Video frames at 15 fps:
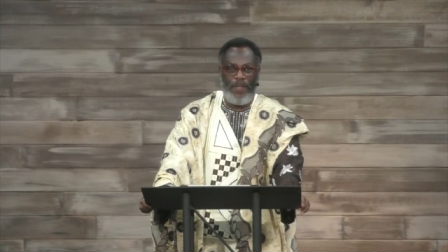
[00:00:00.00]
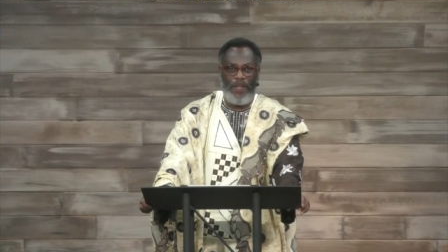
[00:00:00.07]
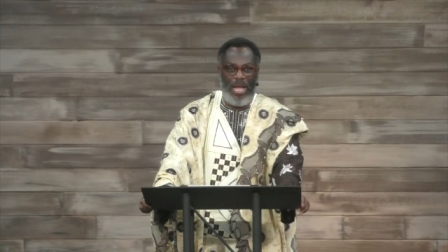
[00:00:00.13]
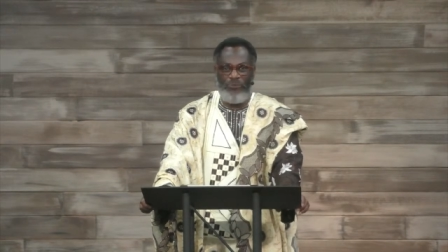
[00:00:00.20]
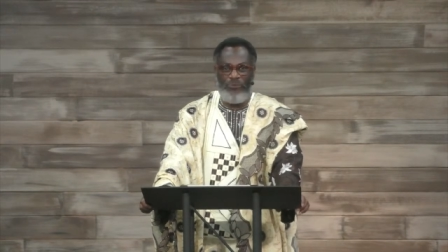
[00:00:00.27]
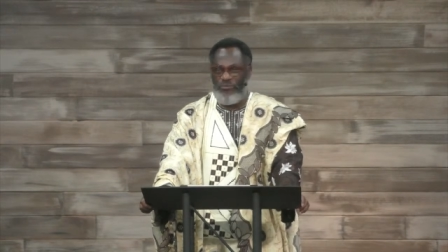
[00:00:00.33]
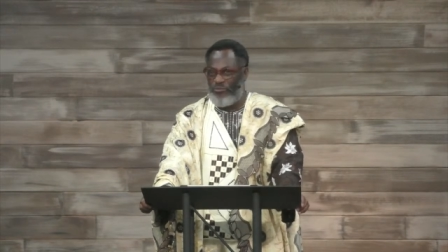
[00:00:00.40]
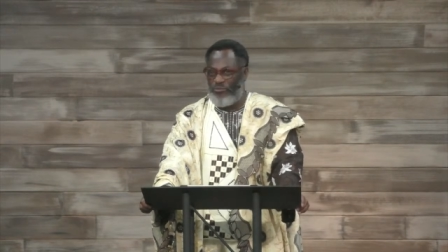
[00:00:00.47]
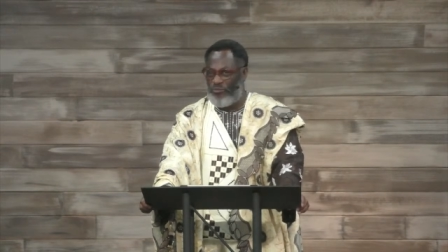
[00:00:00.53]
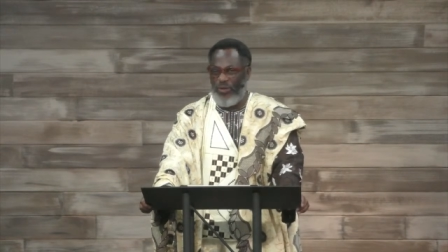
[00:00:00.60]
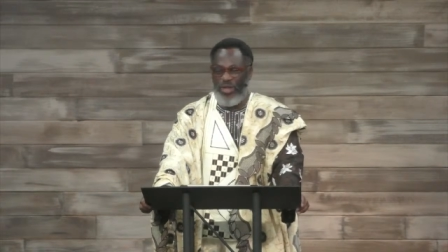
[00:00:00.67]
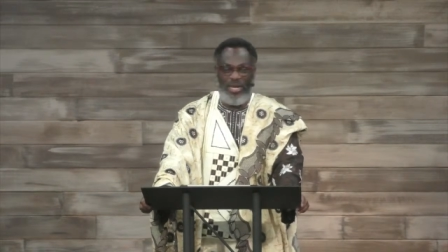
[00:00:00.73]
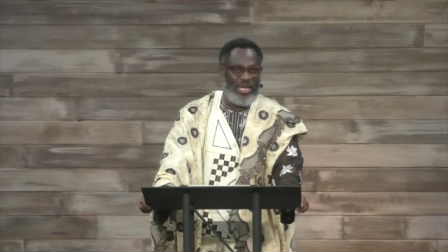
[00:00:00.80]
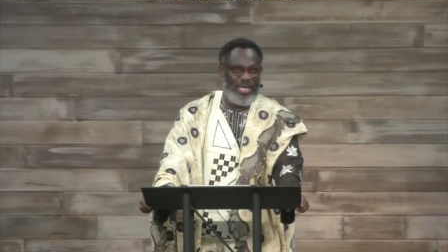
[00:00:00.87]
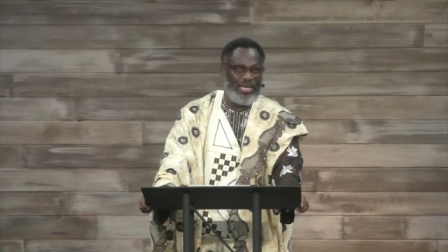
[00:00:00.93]
I'm
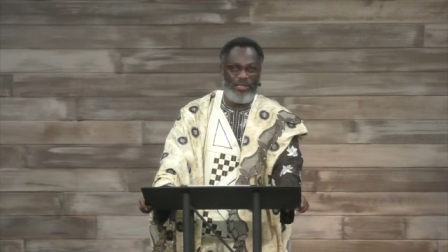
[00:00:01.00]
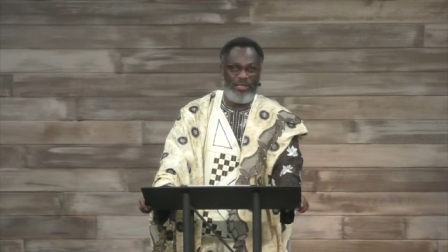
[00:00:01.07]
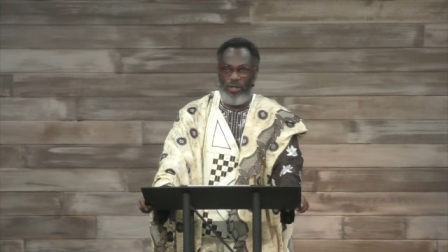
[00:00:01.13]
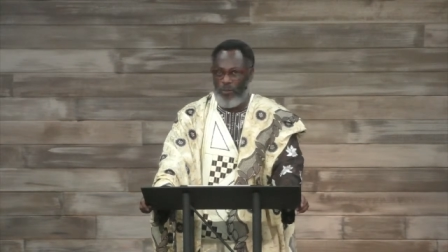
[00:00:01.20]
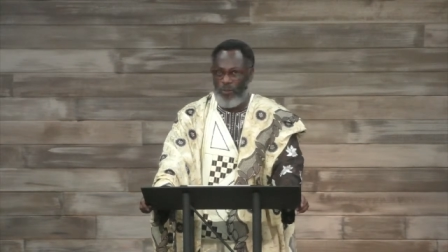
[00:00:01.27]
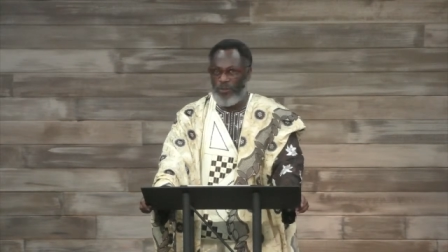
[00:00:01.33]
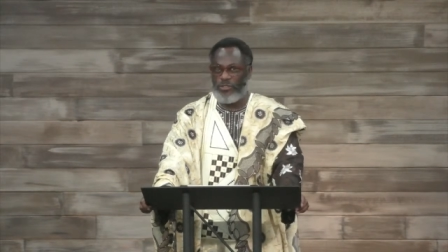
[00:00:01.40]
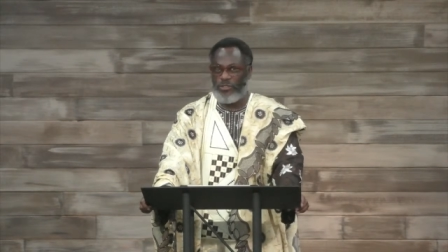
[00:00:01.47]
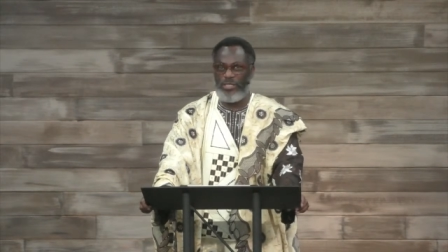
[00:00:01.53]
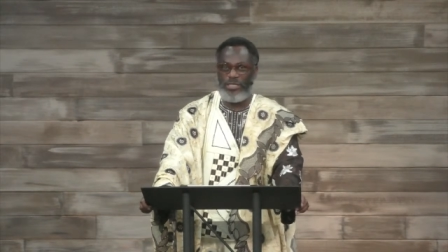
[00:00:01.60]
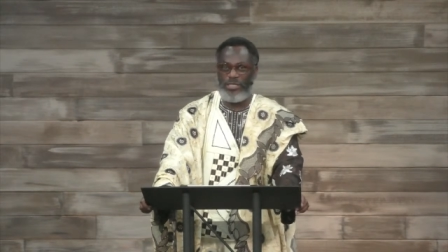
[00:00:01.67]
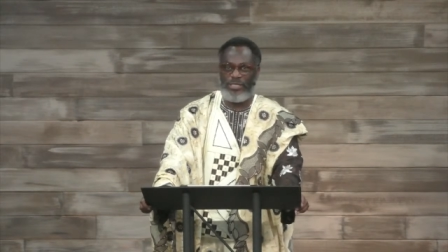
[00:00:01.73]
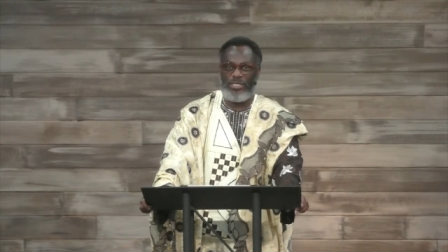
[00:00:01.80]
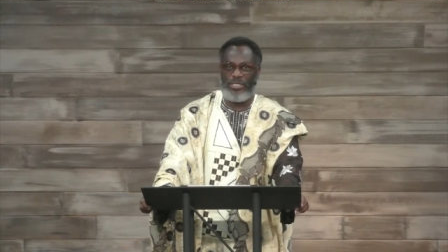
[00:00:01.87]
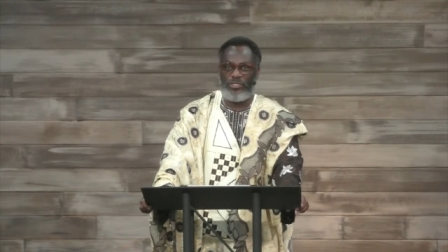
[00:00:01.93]
feeling
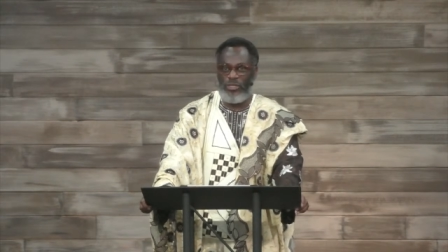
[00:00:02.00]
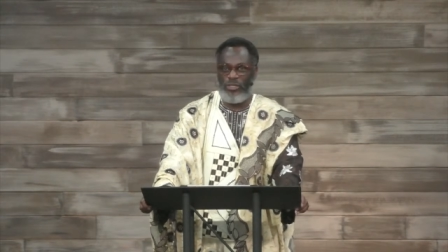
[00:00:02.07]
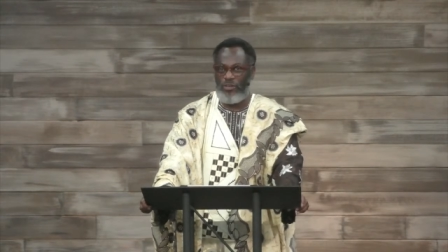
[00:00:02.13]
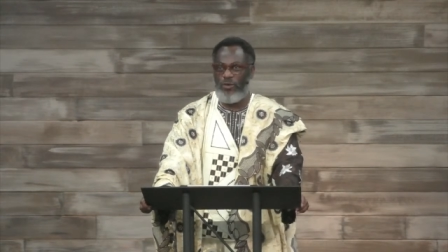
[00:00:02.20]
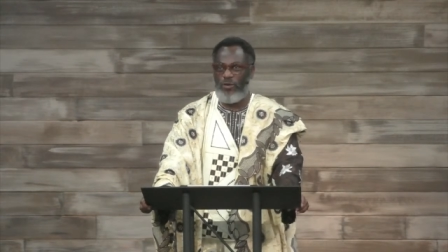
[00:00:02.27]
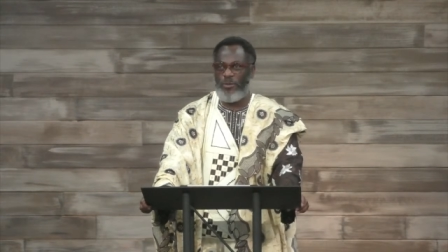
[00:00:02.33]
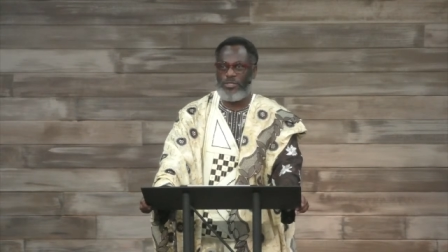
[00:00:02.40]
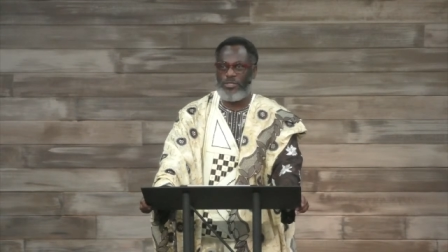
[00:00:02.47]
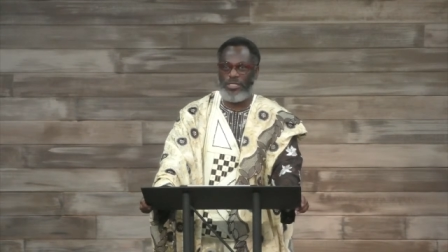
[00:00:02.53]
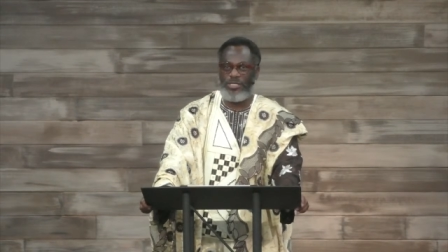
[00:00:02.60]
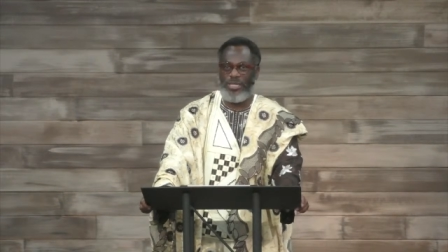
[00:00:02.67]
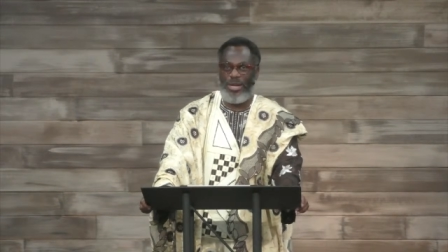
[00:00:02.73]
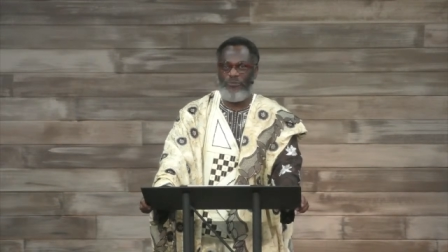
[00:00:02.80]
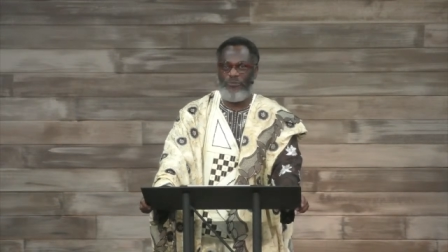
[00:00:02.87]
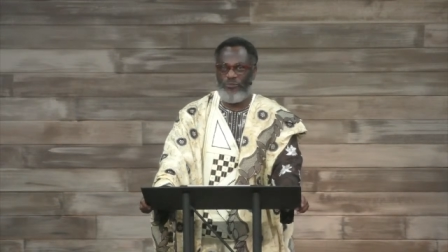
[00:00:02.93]
opportunities. There's a lot of opportunities. I'm